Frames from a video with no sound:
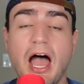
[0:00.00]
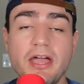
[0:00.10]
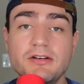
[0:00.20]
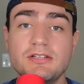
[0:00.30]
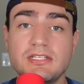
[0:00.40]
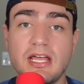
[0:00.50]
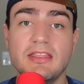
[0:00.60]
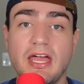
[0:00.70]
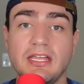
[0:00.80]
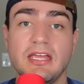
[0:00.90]
I
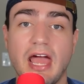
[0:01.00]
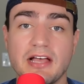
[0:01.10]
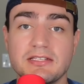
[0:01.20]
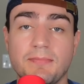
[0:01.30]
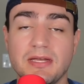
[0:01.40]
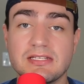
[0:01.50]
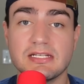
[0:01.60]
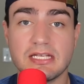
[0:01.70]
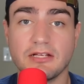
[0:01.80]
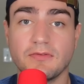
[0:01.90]
understand that he hasn't been
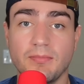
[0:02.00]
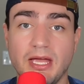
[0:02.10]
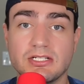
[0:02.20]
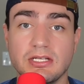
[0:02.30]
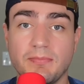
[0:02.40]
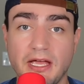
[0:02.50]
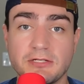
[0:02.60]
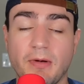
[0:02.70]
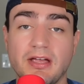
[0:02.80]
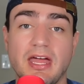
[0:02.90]
successful in Major League
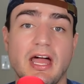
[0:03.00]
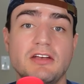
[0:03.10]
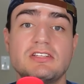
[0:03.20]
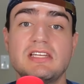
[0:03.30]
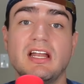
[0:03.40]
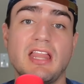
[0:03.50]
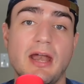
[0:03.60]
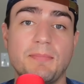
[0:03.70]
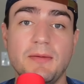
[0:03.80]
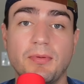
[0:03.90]
Baseball yet. I understand a lot
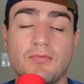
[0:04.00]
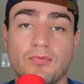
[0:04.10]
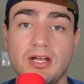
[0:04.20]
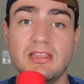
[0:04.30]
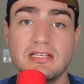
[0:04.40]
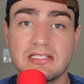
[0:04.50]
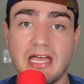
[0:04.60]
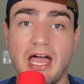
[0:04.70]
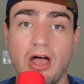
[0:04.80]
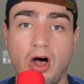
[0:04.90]
of people have written this
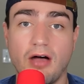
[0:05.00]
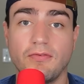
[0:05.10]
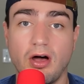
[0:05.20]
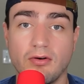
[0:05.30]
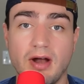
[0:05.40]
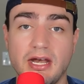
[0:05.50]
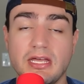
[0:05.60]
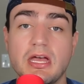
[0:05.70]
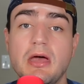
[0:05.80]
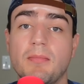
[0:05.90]
guy off
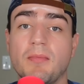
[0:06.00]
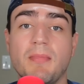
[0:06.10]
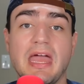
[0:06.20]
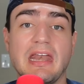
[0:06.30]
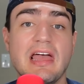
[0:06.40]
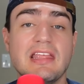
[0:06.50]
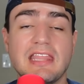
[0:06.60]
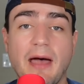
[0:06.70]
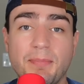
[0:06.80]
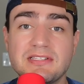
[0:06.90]
already, but man,
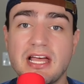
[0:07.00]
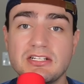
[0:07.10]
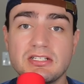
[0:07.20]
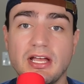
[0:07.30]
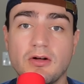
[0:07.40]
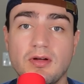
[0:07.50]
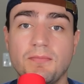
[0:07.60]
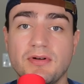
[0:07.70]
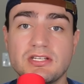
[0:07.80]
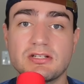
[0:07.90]
that potential that Quinn
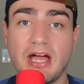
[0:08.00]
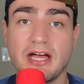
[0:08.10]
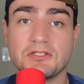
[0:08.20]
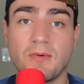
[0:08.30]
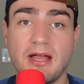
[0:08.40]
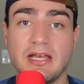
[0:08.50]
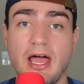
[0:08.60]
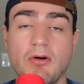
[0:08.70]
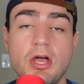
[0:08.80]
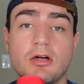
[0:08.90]
Priester has right
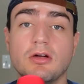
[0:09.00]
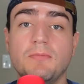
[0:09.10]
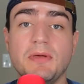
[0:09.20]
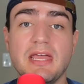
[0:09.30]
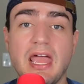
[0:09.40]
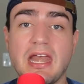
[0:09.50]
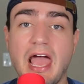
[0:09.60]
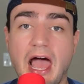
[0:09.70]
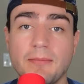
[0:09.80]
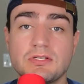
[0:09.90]
now could be an
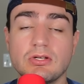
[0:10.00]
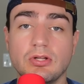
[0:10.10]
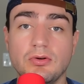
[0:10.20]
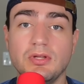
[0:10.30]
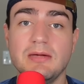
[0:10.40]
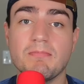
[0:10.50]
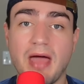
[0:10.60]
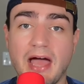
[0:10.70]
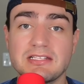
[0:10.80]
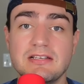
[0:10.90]
absolutely
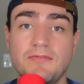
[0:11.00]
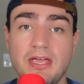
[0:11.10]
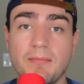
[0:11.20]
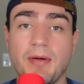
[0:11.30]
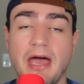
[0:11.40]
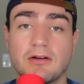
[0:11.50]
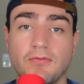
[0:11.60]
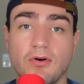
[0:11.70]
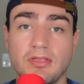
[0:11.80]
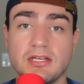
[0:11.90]
massive impact
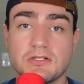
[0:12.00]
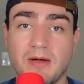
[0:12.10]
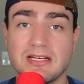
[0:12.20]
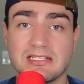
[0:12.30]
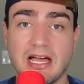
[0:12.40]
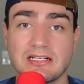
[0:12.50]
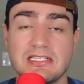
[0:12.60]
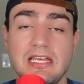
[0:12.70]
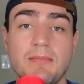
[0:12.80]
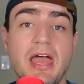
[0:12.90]
for this Red Sox
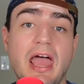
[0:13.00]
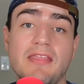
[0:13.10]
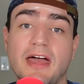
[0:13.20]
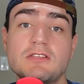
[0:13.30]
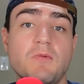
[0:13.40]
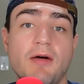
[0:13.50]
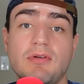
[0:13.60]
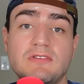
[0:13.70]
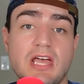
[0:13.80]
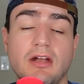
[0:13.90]
team, and that's why
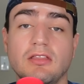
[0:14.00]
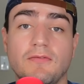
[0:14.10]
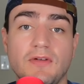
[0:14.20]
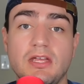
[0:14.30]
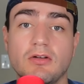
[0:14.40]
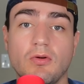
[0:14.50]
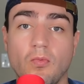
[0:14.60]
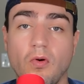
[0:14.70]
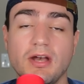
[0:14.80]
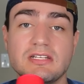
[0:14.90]
we've titled the video the
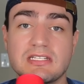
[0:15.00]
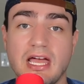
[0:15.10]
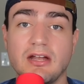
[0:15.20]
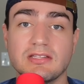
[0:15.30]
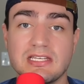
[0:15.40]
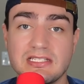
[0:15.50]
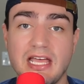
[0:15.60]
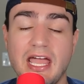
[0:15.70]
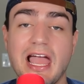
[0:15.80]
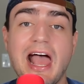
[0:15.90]
what it's titled
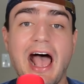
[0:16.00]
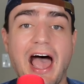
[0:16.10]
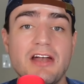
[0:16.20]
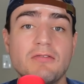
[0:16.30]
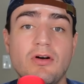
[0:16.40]
today. I don't